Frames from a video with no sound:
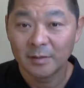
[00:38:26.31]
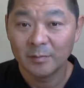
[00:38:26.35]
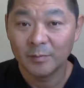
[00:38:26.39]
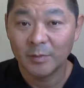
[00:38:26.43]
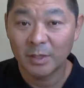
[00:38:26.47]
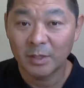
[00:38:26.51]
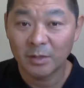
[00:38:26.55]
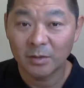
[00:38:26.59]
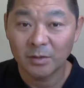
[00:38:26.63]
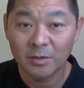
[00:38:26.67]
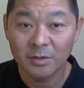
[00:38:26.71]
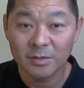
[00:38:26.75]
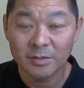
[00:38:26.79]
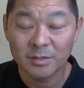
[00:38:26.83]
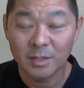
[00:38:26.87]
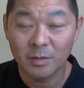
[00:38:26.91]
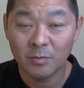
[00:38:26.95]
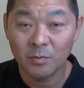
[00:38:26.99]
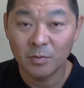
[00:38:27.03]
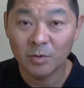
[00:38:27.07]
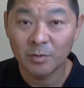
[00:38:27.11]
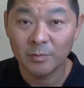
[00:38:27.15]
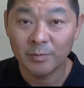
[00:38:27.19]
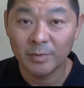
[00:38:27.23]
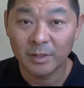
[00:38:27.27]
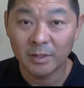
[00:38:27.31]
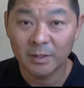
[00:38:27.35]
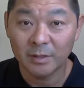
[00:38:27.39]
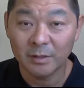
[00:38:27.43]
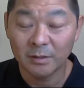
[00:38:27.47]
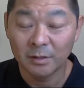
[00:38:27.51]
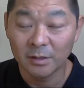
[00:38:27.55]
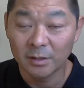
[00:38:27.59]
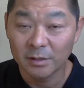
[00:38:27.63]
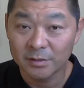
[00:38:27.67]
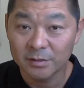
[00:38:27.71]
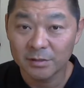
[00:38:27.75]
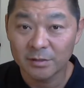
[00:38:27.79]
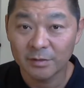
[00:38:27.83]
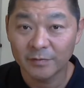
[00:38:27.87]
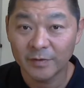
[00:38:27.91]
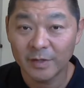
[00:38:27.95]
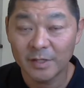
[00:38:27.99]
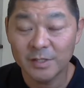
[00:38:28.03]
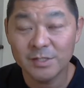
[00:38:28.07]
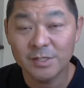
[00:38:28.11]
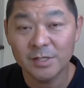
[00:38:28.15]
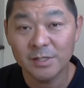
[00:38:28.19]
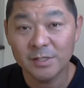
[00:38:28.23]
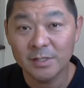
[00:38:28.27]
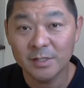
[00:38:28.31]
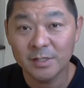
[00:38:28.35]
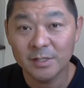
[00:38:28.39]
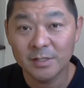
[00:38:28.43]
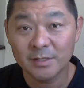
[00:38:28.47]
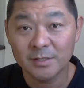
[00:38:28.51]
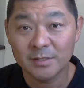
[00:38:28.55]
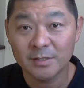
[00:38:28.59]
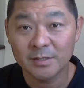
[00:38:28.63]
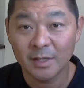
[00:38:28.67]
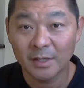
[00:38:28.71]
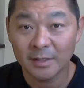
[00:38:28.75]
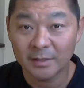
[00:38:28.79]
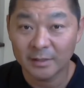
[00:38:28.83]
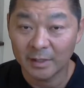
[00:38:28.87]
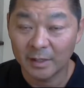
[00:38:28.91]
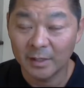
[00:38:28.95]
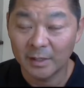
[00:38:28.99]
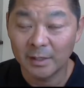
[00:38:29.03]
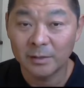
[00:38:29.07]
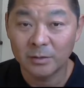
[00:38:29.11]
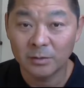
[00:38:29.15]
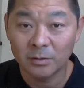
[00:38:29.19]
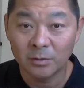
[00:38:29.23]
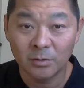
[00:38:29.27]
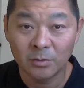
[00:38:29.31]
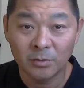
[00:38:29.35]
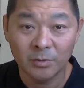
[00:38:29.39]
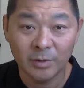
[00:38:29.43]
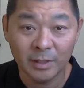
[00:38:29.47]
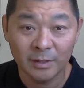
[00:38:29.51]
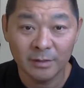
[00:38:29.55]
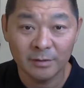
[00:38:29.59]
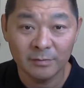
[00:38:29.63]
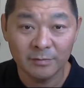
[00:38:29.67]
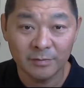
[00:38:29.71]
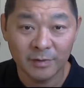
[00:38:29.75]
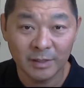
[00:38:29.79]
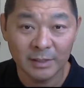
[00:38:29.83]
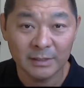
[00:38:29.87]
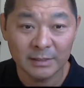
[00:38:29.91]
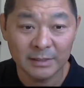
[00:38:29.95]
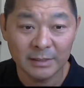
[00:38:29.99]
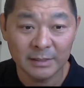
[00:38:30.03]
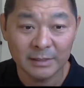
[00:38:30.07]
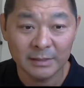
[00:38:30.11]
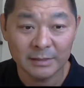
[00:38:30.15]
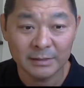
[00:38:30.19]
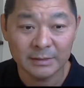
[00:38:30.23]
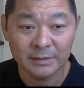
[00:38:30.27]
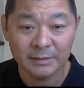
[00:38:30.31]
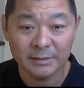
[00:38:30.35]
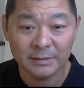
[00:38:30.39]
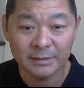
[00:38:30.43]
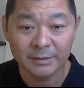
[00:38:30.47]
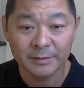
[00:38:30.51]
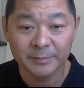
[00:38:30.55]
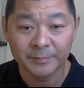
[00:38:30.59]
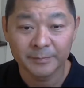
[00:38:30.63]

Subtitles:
because there will be lots of engineers that are already validated.